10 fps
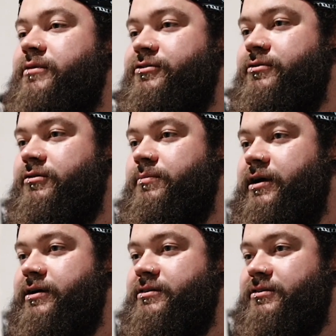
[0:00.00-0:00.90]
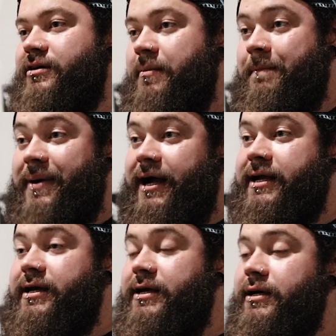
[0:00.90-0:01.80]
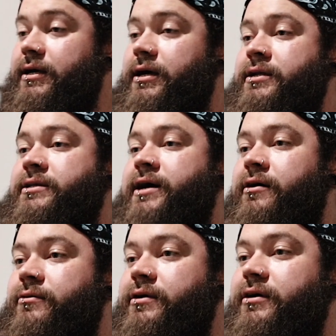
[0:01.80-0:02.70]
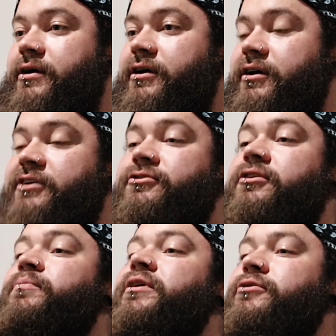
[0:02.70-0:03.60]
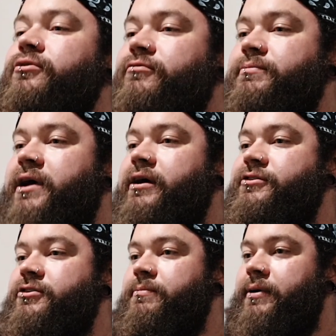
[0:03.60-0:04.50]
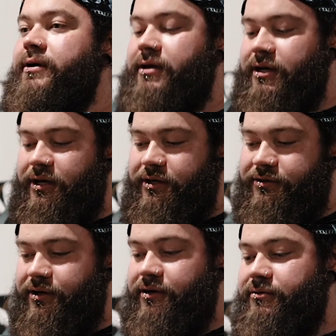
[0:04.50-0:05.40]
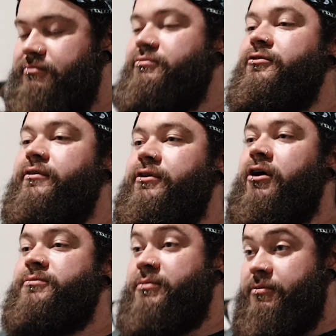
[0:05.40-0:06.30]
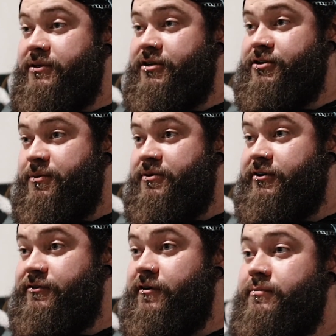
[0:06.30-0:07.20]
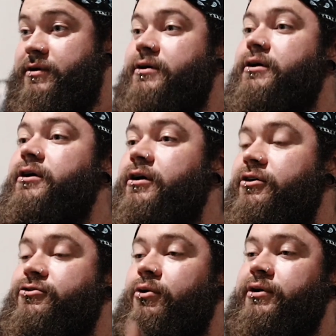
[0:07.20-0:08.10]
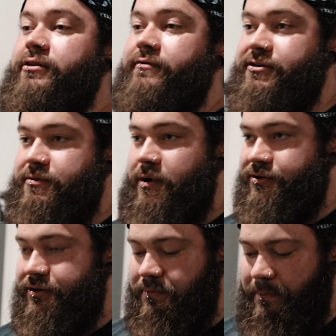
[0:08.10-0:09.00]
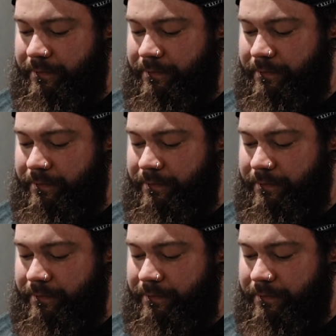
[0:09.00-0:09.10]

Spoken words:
my shoulder blades back and down, and that's going to bring your rib cage up, so you're in the optimal position to press from, shortening the range of motion.